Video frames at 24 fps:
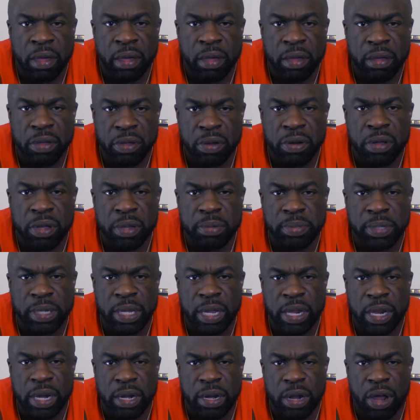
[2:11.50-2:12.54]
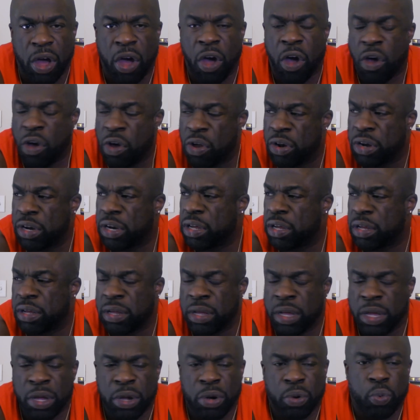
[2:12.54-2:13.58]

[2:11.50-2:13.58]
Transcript: You know what I'm saying? All uh,